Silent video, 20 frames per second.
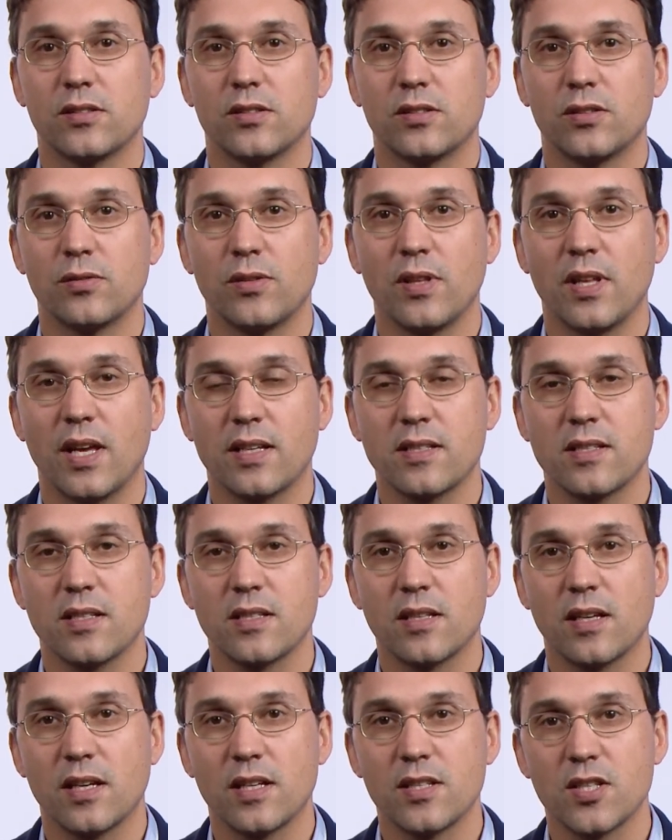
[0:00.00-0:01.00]
do the
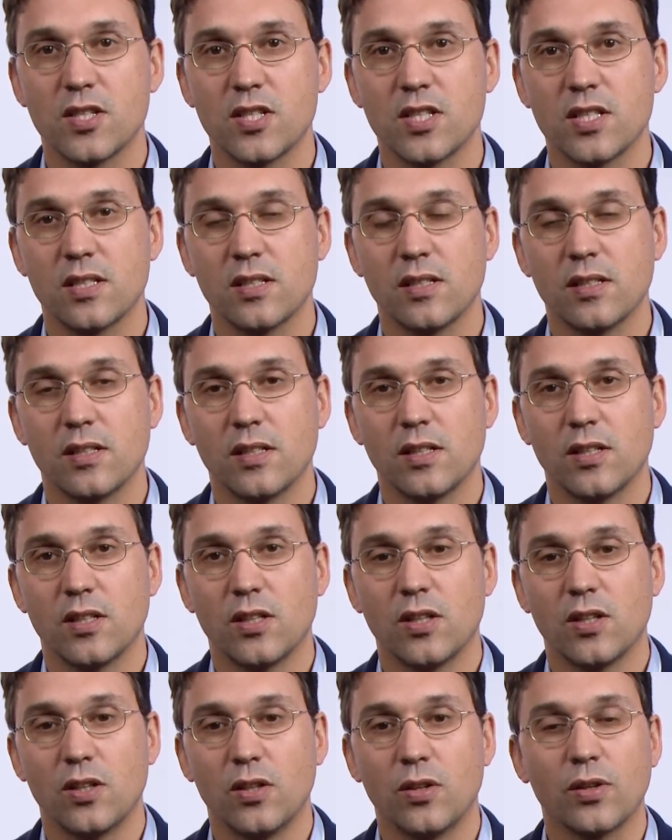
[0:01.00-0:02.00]
exercises,
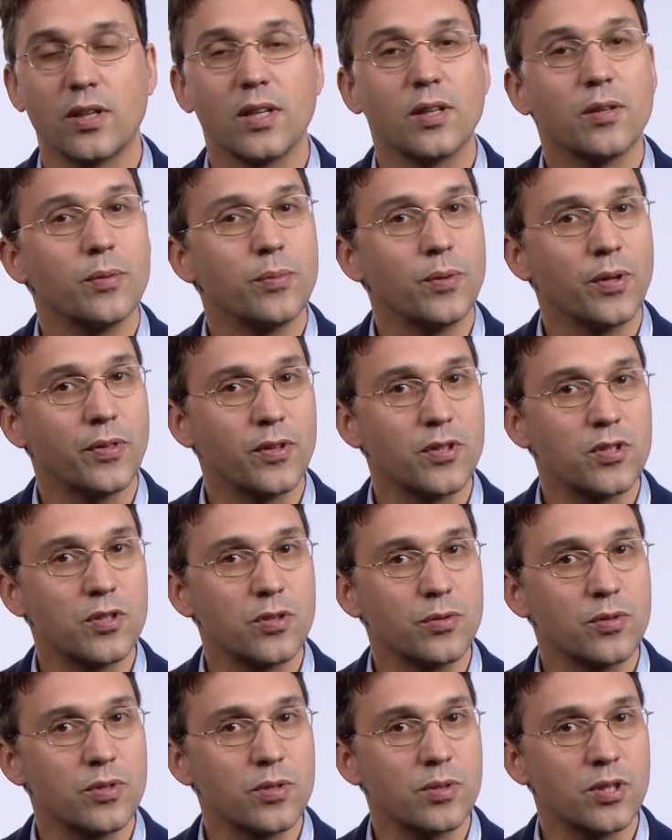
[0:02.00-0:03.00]
look at what the
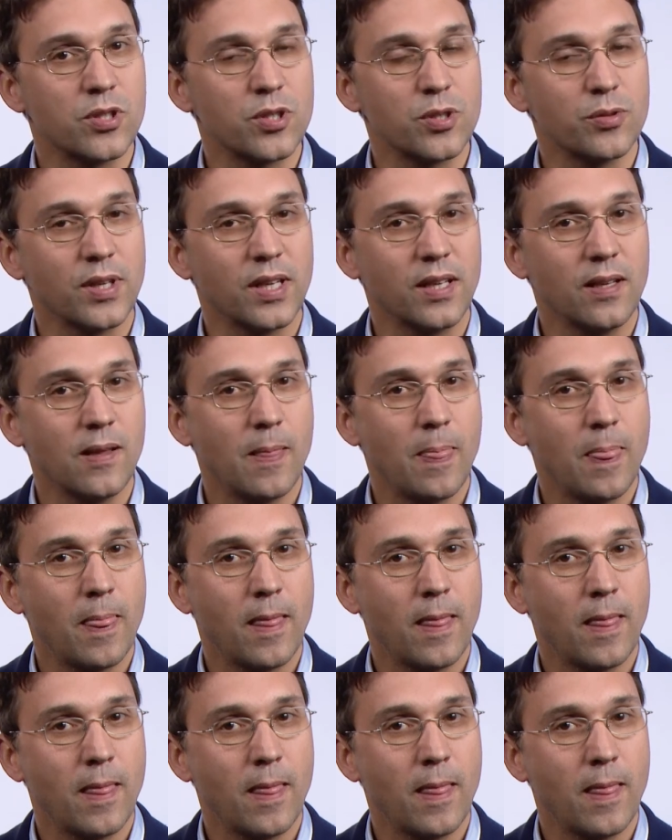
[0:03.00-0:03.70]
students are doing,